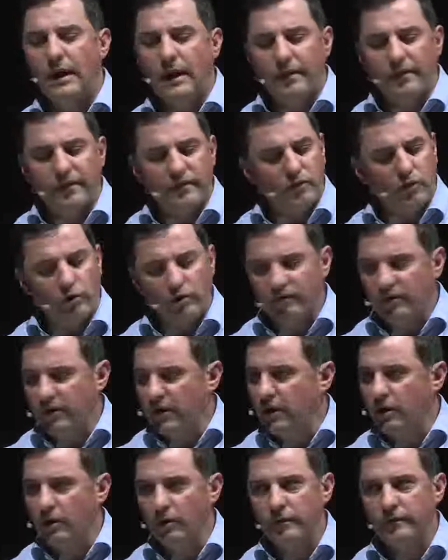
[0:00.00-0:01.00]
There's a lot of
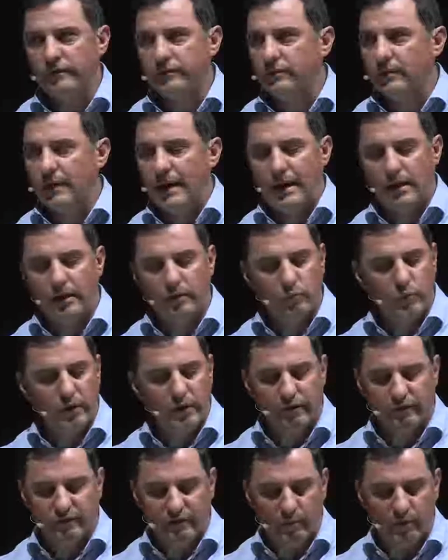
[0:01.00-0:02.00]
egos, and
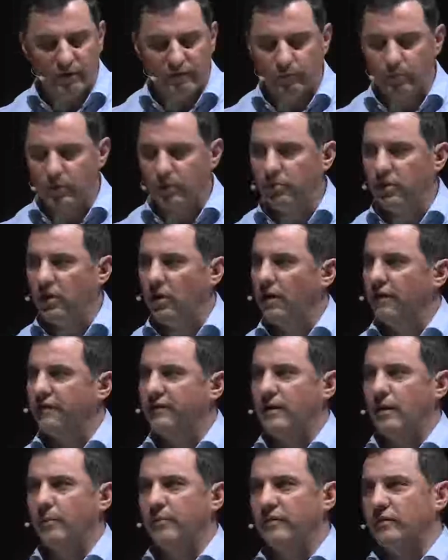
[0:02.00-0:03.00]
when someone from compliance
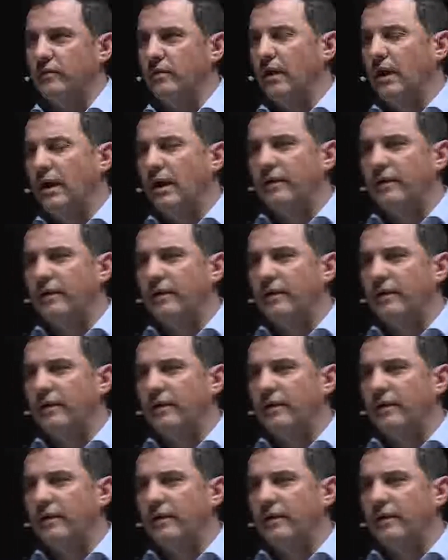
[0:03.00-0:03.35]
comes and